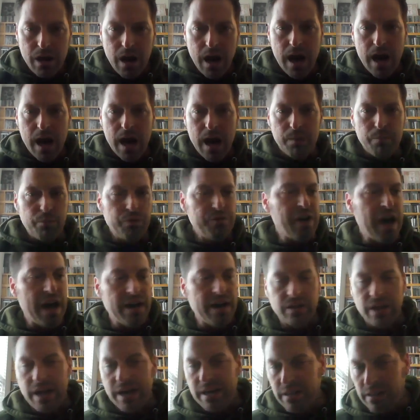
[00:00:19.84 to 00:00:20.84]
We've
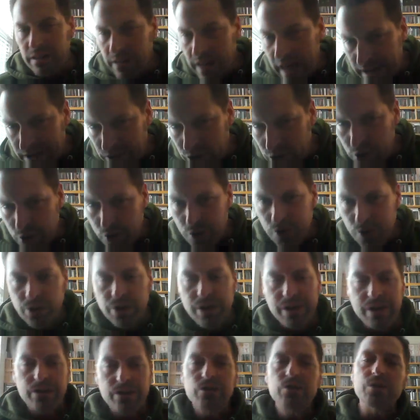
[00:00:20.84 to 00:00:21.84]
gotten like a lot of
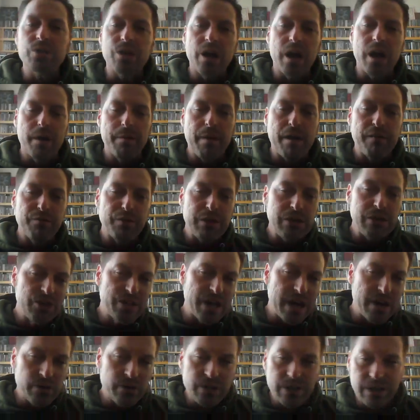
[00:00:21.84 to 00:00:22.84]
journalists. I've
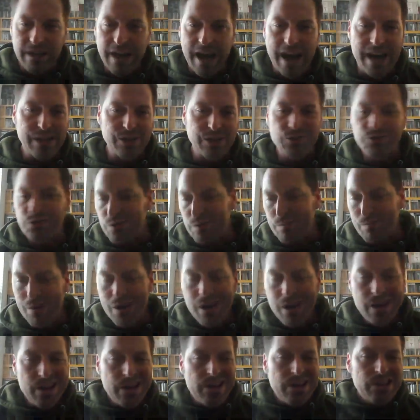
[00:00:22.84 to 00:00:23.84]
reached out to guys
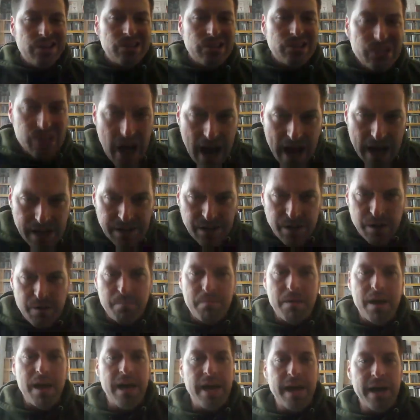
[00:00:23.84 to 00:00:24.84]
from
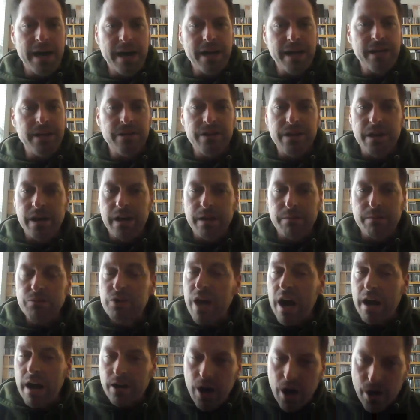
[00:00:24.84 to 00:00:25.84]
Sodom, and
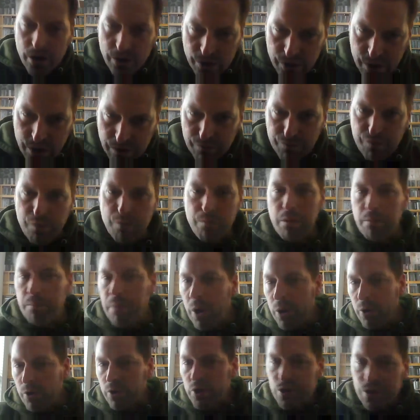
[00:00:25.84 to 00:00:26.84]
Scott Carlson from
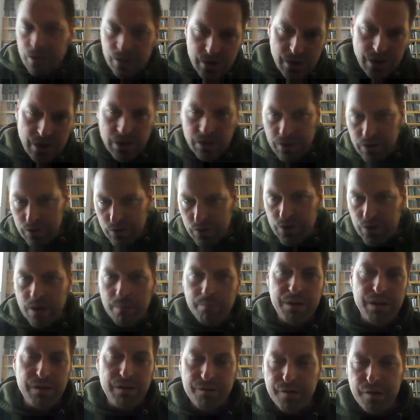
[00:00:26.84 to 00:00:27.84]
Repulsion is going to do
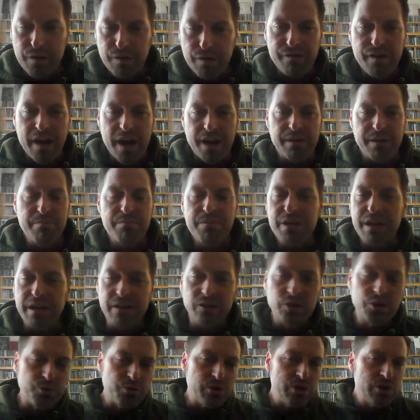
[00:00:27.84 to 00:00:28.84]
something for the Venom
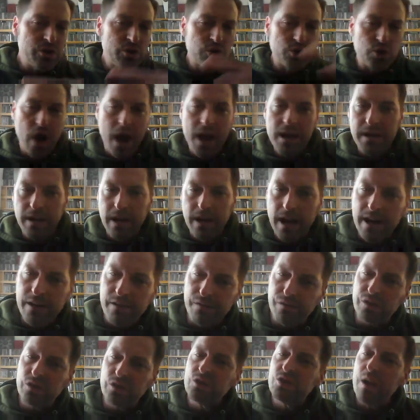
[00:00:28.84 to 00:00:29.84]
thing. So we're just trying to kind
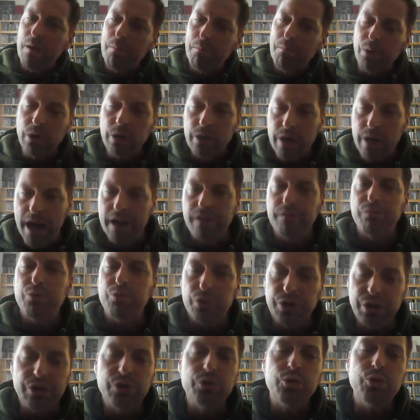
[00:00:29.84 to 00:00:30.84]
of assemble a lot of
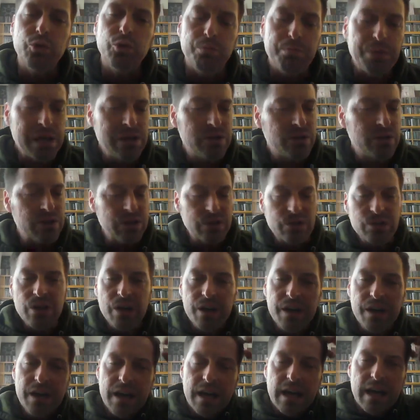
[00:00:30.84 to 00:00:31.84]
really cool pieces.
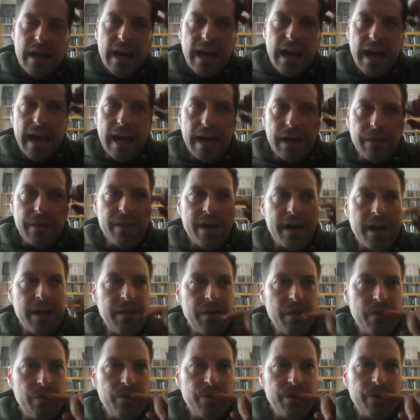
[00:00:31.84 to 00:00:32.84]
And
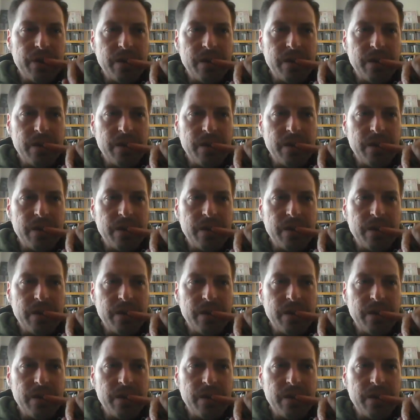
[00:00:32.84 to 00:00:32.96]
then